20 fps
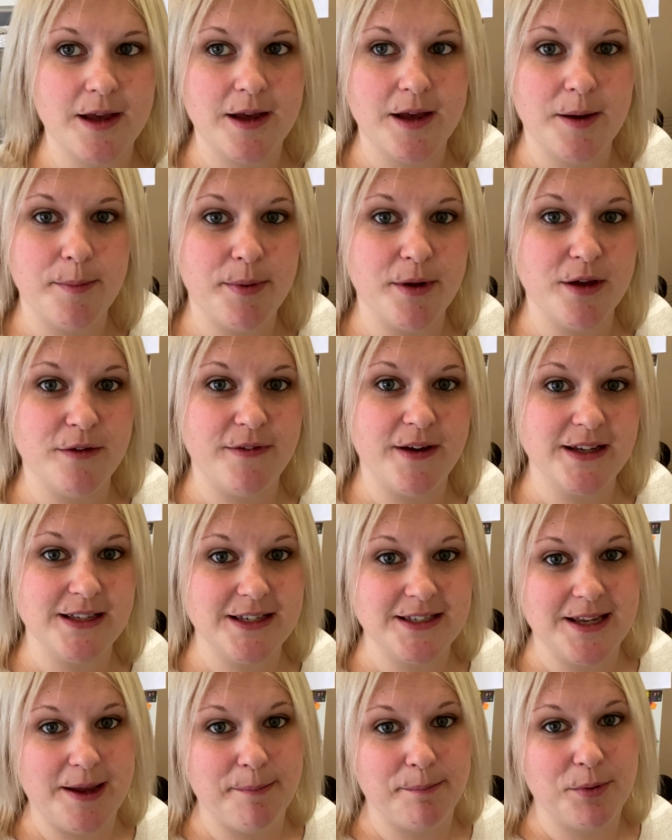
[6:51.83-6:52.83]
Perfect
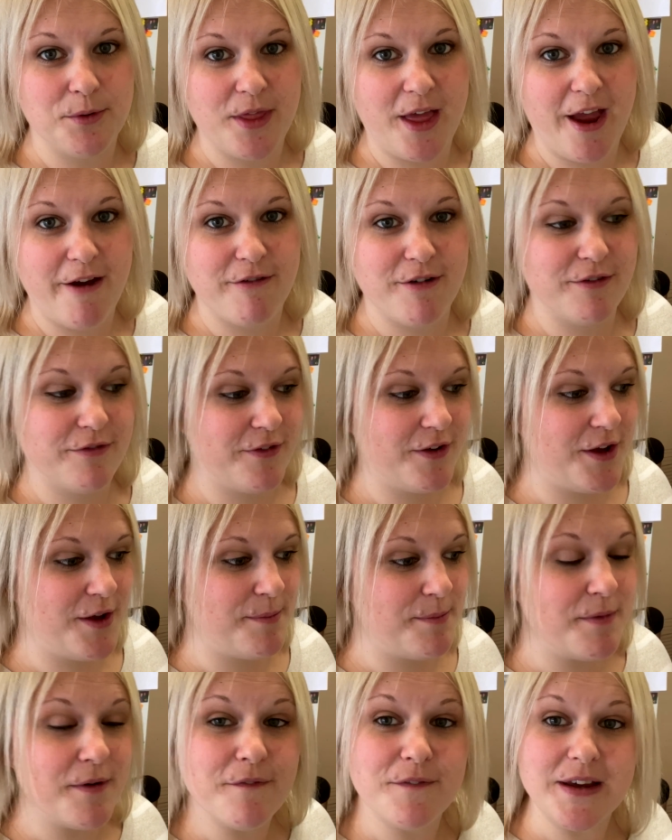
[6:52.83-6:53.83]
example there of
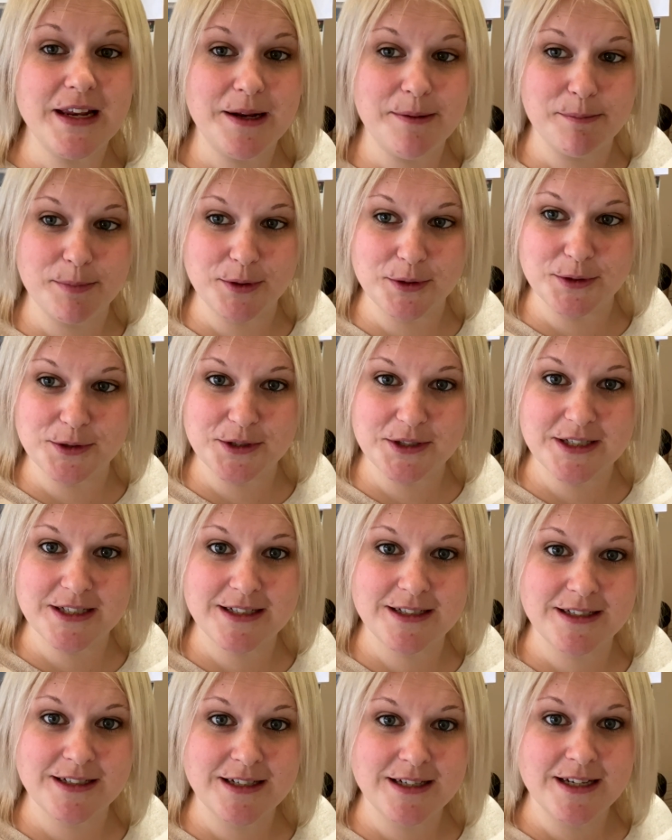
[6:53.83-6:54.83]
feeling bored,
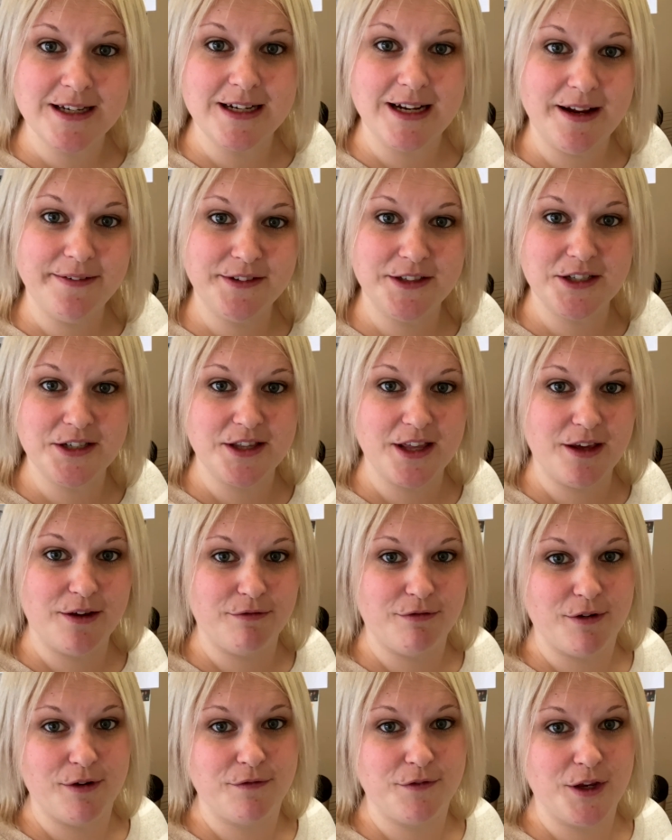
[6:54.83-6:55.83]
left to think
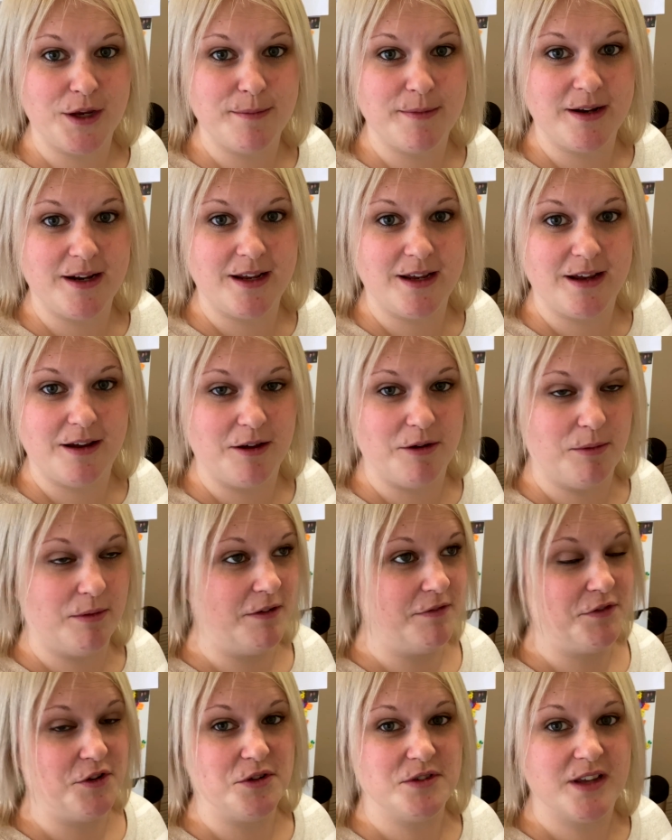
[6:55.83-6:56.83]
for a few minutes, or
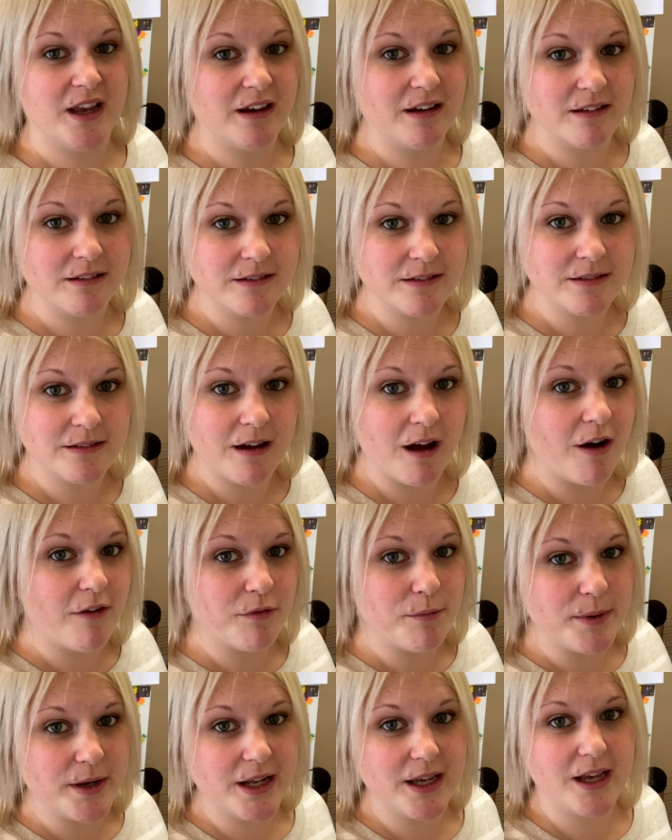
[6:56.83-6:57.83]
a few seconds,
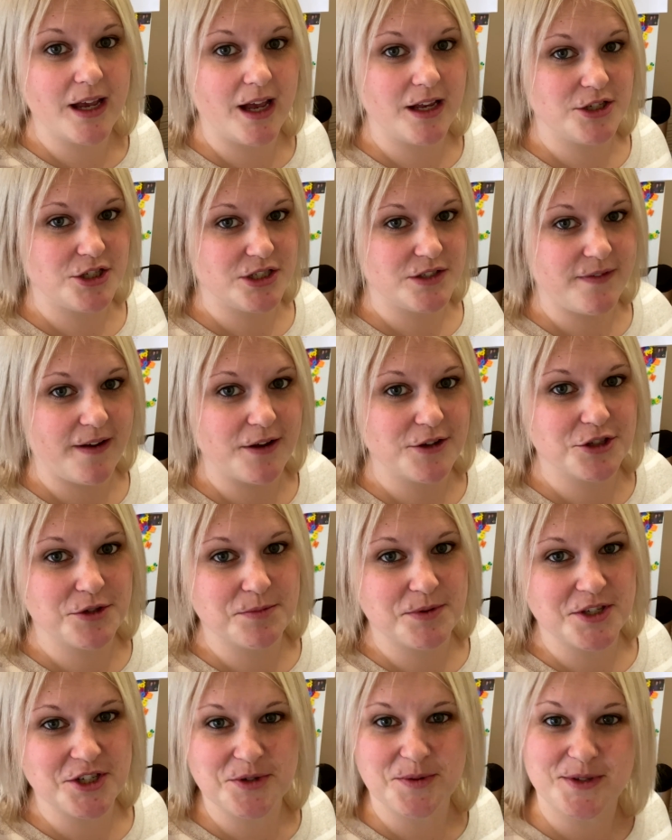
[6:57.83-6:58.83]
half a minute, and she's found
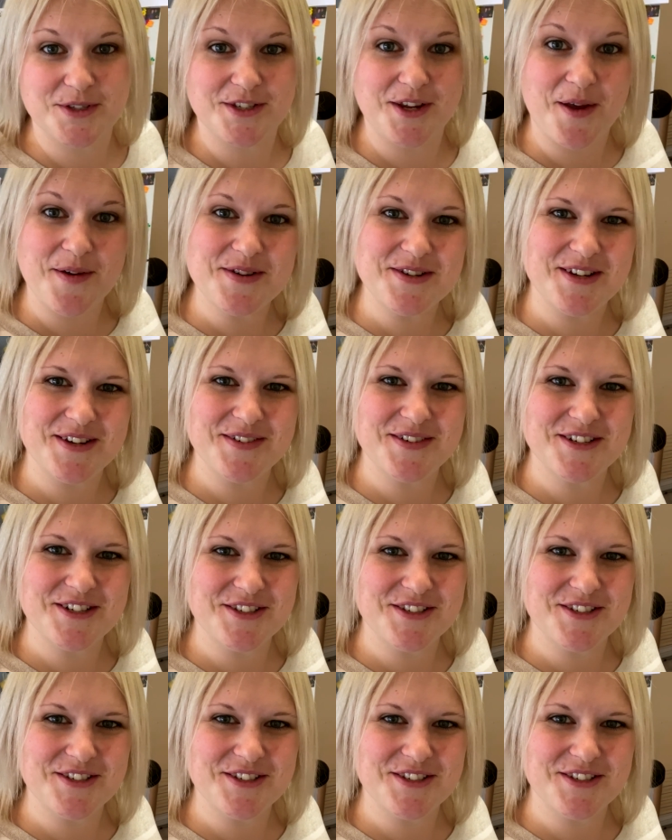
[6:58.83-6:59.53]
something to go and do.